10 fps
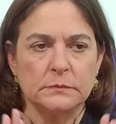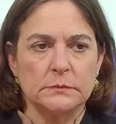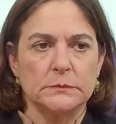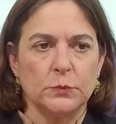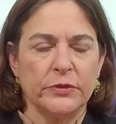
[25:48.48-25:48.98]

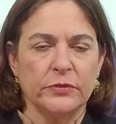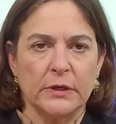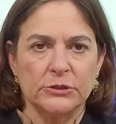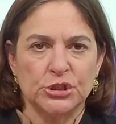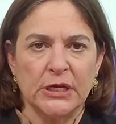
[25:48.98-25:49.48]
with
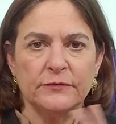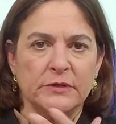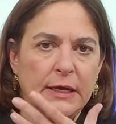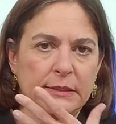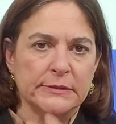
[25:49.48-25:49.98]
shaved
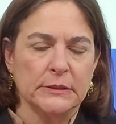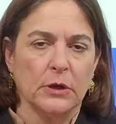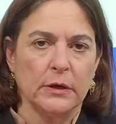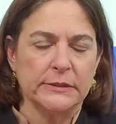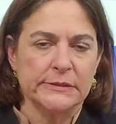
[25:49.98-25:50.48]
heads and
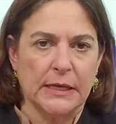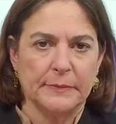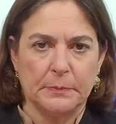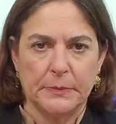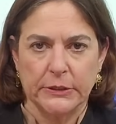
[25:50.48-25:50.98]
long
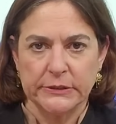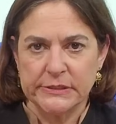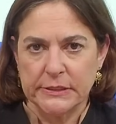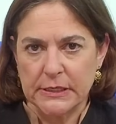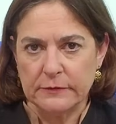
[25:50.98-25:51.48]
Islamic beards,
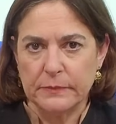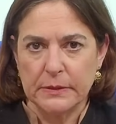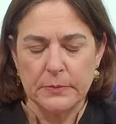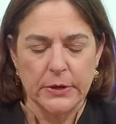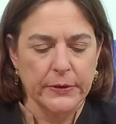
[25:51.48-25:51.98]
and they've
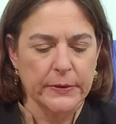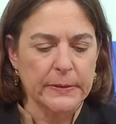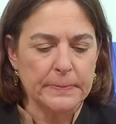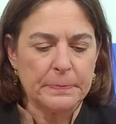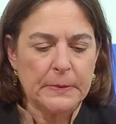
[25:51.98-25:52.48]
been murdered.
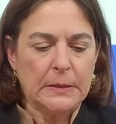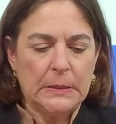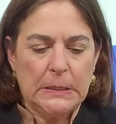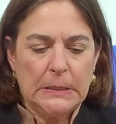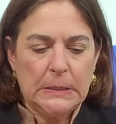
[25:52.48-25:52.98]

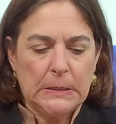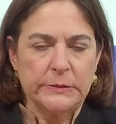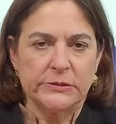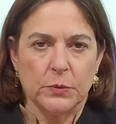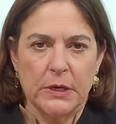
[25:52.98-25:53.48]

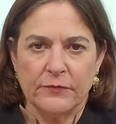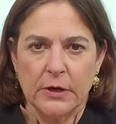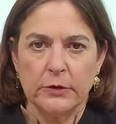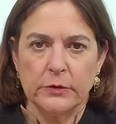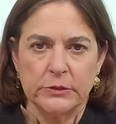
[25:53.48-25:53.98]
So we have
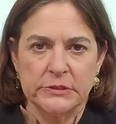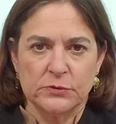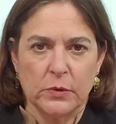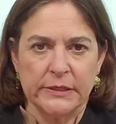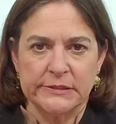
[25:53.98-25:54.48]

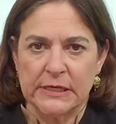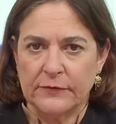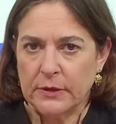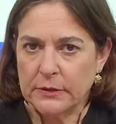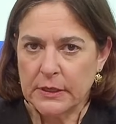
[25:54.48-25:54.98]

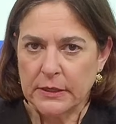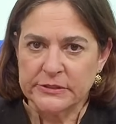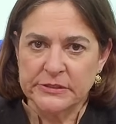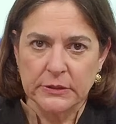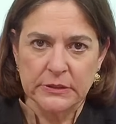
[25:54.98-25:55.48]
127 that are
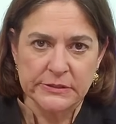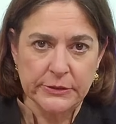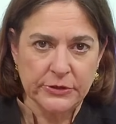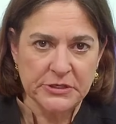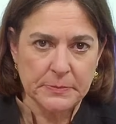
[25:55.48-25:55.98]
still
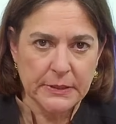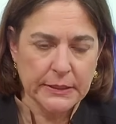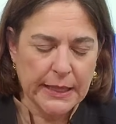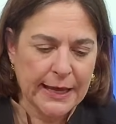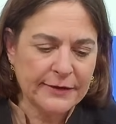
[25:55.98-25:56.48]
considered to be
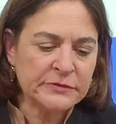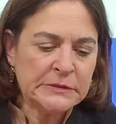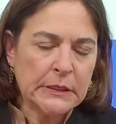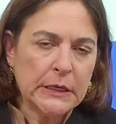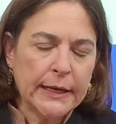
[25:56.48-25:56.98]
alive.
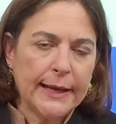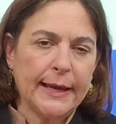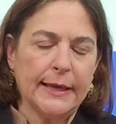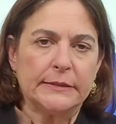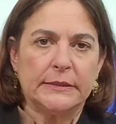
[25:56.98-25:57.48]

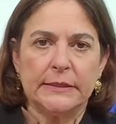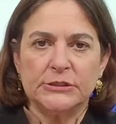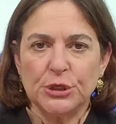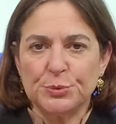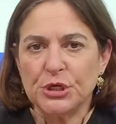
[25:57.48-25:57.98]
And the
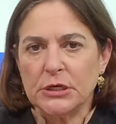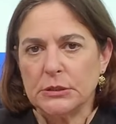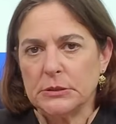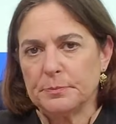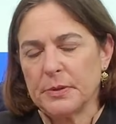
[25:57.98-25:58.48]

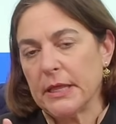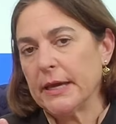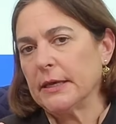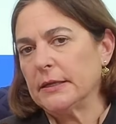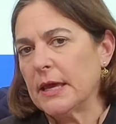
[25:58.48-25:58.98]
Egyptian
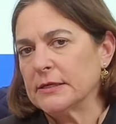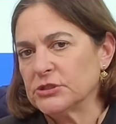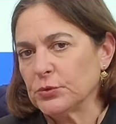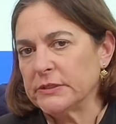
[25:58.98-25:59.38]
plan has 3